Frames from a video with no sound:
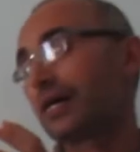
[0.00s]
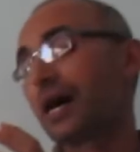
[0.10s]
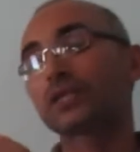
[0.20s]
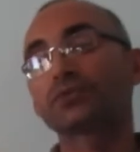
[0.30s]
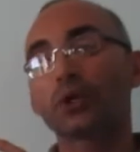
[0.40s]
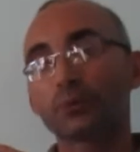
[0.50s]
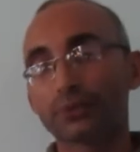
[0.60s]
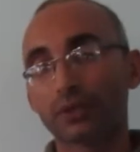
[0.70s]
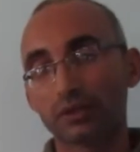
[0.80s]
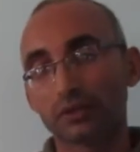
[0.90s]

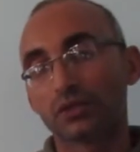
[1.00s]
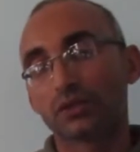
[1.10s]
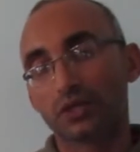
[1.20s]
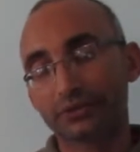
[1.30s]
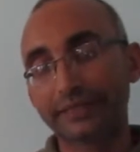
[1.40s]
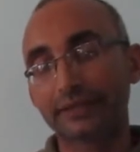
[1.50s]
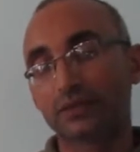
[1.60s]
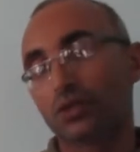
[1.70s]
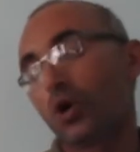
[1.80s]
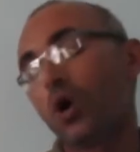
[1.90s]
adverbial,
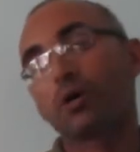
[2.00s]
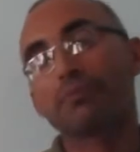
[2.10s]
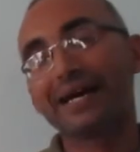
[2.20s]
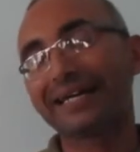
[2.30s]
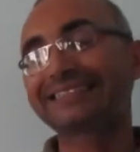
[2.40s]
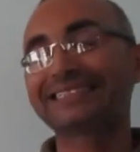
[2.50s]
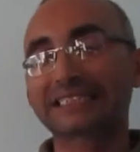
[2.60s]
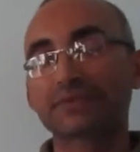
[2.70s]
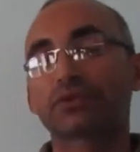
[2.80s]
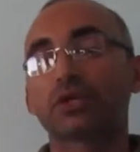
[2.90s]
okay, or my
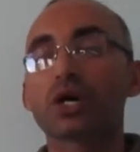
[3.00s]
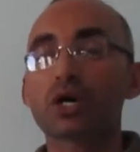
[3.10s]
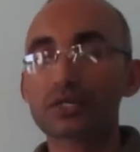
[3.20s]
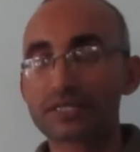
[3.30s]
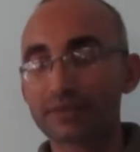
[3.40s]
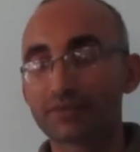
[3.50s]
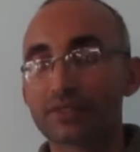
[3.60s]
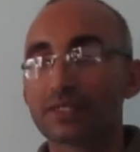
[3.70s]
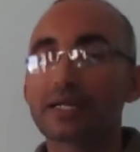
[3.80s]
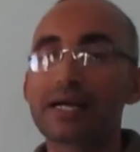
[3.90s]
adjective clause
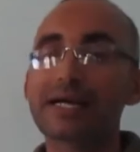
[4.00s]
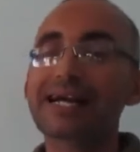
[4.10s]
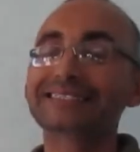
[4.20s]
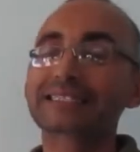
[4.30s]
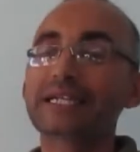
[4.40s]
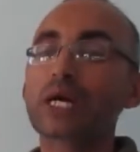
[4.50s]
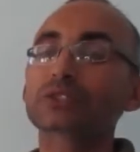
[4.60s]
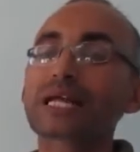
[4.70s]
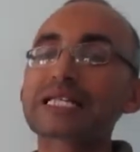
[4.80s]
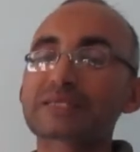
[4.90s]
as close
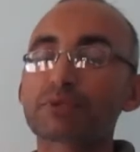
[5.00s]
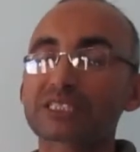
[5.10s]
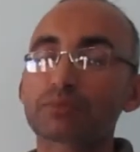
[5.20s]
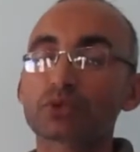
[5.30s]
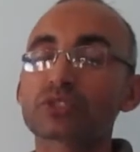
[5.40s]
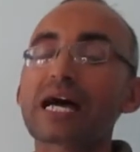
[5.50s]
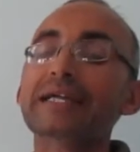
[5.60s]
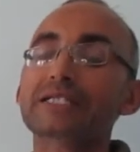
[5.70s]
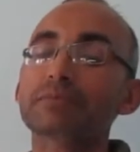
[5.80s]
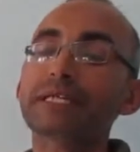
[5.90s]
as possible to the
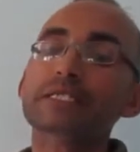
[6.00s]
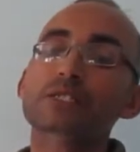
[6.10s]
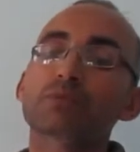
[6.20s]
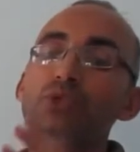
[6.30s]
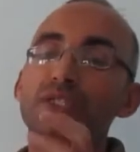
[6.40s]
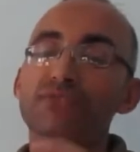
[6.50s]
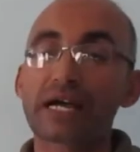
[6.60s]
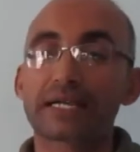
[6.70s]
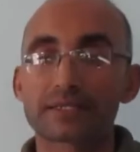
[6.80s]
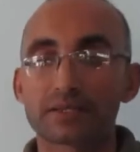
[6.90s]
item it
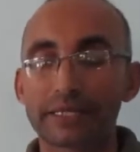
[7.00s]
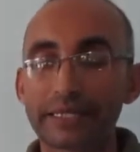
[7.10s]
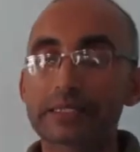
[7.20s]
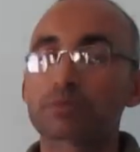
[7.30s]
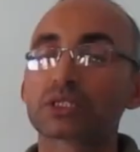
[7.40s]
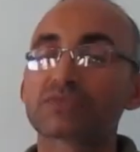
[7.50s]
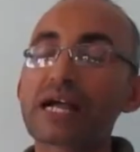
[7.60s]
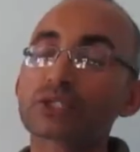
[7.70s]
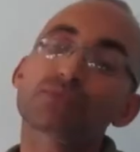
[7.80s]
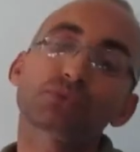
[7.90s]
modifies. It
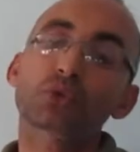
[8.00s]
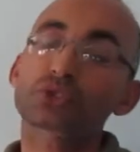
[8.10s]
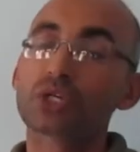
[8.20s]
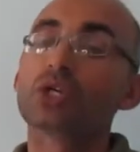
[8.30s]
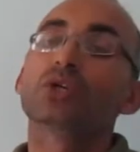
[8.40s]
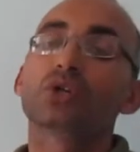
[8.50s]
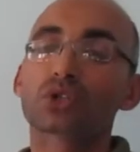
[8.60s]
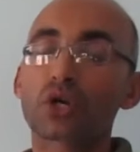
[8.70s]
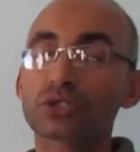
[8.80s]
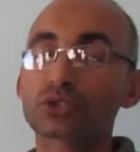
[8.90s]
modifies, of course,
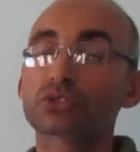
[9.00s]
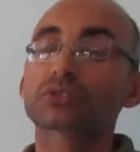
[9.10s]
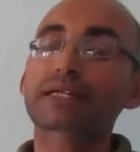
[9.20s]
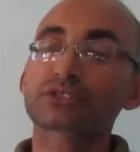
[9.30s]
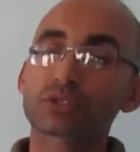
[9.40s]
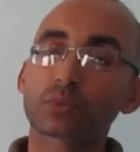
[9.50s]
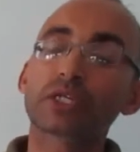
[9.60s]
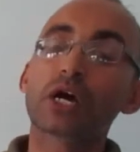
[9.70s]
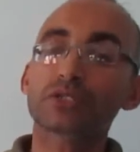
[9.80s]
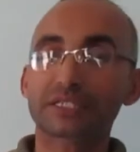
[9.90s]
according to the structures we
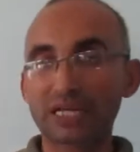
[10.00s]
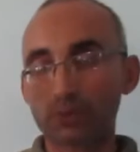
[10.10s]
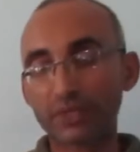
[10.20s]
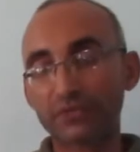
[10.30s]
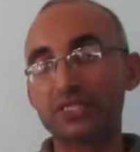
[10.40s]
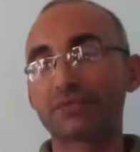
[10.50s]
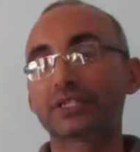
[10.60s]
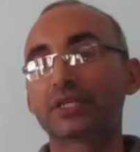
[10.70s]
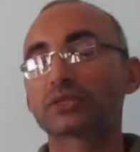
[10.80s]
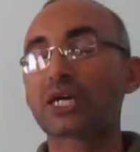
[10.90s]
learned in our previous
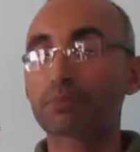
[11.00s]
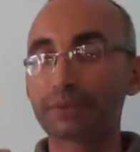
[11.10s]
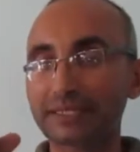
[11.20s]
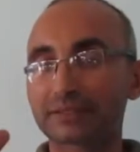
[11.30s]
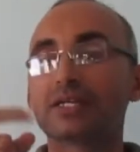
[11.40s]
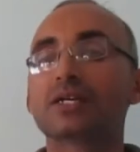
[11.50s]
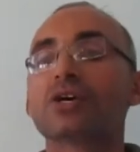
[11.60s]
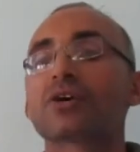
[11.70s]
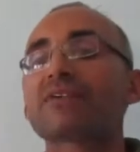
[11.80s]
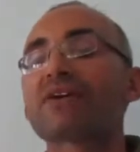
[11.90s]
video. So please
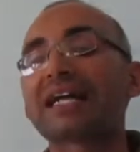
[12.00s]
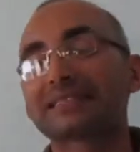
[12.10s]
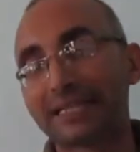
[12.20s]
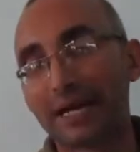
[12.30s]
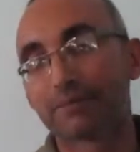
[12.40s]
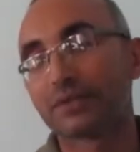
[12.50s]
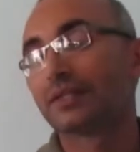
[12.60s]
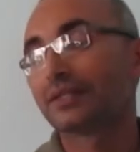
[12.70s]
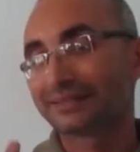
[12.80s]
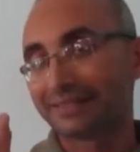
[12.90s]
revise them.
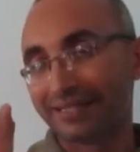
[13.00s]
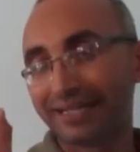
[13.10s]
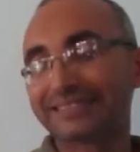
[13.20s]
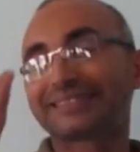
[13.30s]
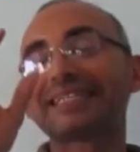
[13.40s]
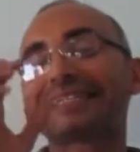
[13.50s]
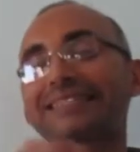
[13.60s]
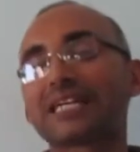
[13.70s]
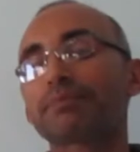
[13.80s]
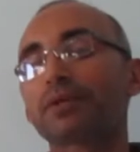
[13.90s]
Let's take an
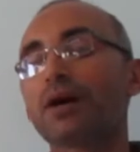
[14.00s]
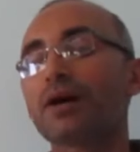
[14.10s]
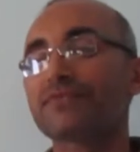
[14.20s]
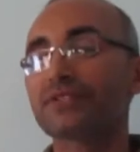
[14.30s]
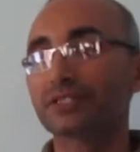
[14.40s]
example of